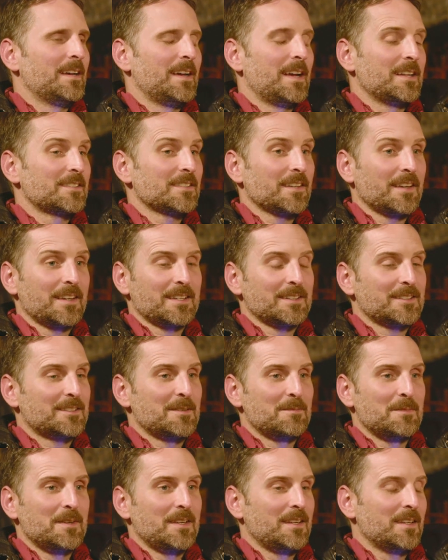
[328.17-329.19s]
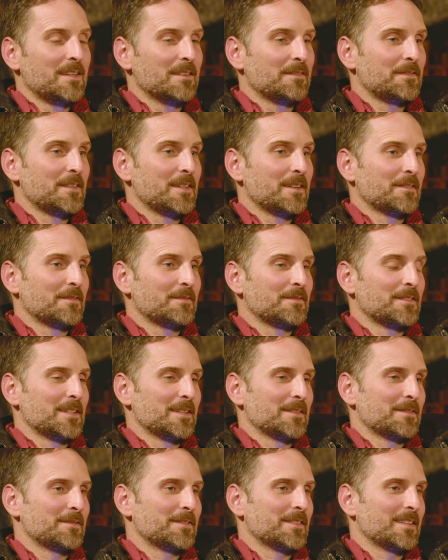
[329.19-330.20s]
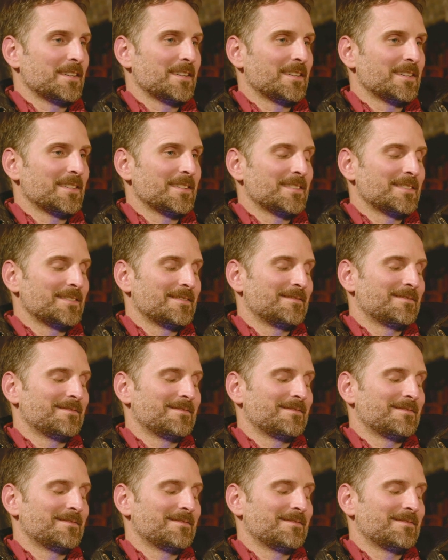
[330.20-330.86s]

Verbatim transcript: It's like to me, if if if uh,